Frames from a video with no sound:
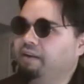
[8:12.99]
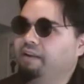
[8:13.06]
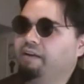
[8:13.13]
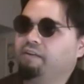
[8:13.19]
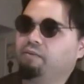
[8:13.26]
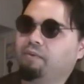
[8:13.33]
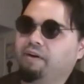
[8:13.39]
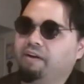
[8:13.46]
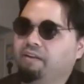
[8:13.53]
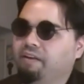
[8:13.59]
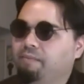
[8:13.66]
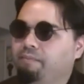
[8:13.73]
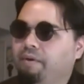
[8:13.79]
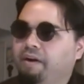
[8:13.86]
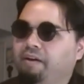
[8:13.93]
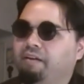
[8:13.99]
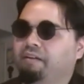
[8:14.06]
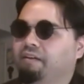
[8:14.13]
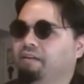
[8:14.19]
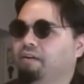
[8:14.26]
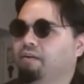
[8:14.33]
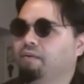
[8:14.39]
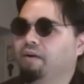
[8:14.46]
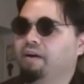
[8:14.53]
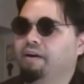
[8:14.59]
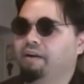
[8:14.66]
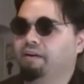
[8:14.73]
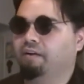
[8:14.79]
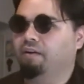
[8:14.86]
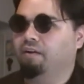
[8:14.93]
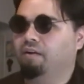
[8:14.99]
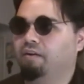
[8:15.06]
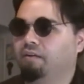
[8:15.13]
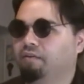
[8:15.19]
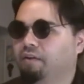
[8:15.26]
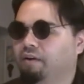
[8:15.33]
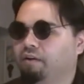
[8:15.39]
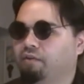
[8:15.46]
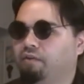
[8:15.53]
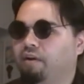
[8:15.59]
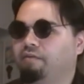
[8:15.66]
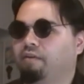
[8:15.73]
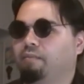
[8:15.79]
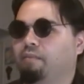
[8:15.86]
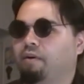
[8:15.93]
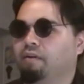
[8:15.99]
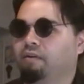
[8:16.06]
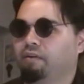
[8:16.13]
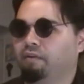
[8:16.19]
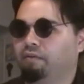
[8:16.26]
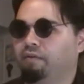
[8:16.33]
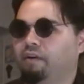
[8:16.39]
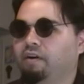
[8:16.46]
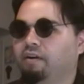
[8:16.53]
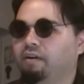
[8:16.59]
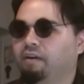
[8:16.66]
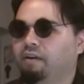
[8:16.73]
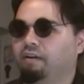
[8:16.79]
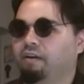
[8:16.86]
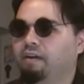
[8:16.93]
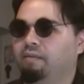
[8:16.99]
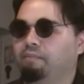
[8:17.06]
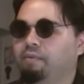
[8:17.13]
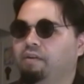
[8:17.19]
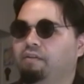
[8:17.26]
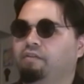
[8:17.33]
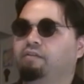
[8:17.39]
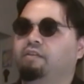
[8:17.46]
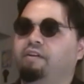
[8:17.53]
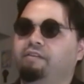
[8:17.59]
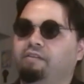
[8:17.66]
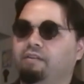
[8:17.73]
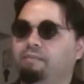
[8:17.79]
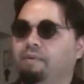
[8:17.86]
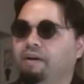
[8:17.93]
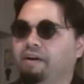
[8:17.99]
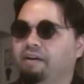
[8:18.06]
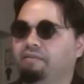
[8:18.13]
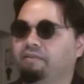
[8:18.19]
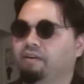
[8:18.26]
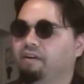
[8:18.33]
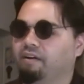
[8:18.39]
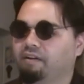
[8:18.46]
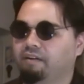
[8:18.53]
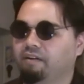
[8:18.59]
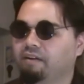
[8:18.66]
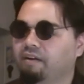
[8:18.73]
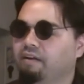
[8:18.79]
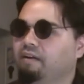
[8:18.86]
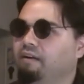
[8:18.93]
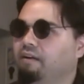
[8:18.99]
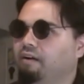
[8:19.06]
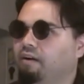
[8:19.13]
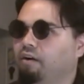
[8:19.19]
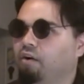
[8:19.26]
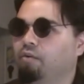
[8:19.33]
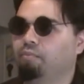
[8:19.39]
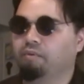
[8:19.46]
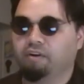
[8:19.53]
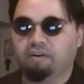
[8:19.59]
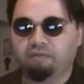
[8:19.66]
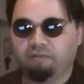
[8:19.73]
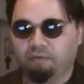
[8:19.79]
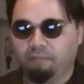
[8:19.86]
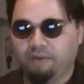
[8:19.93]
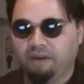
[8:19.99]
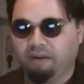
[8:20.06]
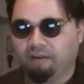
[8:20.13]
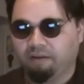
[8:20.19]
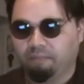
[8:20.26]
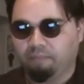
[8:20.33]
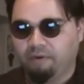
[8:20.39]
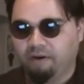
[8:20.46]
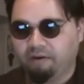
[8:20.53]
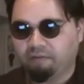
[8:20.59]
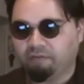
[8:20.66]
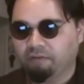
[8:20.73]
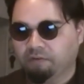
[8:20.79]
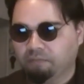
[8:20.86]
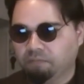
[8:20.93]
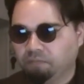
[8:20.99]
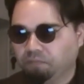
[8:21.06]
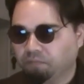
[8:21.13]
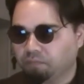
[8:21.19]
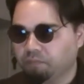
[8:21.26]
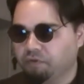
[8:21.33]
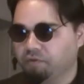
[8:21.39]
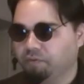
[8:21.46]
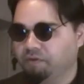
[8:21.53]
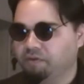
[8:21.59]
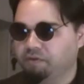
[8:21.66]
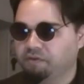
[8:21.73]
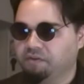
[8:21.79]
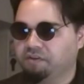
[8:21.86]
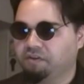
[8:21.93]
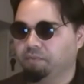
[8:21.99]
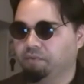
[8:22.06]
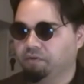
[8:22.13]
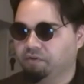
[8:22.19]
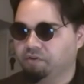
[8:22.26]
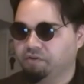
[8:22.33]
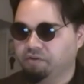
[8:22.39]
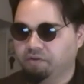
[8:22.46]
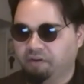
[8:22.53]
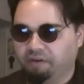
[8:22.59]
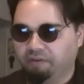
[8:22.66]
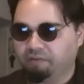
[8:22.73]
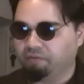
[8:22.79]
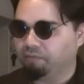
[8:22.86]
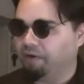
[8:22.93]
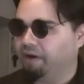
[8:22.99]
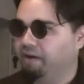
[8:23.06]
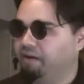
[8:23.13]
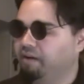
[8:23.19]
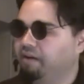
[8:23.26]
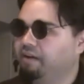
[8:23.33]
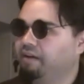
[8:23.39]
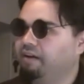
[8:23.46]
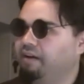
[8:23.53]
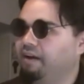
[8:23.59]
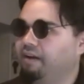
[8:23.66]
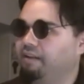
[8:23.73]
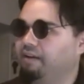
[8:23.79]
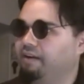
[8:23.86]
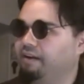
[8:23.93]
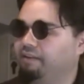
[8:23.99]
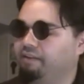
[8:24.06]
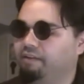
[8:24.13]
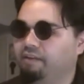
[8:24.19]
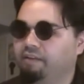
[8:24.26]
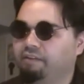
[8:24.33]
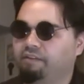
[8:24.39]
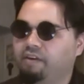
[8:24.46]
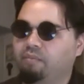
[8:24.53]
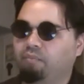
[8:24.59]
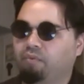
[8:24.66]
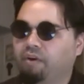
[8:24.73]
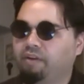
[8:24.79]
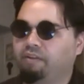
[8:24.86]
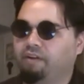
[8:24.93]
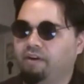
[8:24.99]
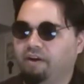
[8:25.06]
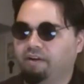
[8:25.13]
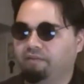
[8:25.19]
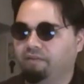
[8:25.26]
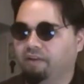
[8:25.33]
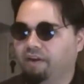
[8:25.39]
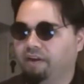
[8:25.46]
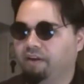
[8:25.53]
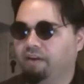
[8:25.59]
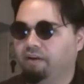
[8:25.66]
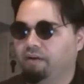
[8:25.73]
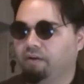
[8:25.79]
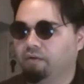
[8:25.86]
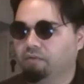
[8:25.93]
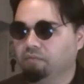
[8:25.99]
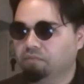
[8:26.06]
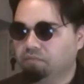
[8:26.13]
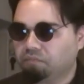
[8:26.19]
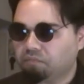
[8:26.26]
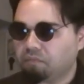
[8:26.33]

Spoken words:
And that's why Glenn Beck can go on and call, you know, Trayvon Martin a thug and be disgusted by fucking Oprah for making the comparison between two similar shootings, right? And then in the same breath, kind of like, you know,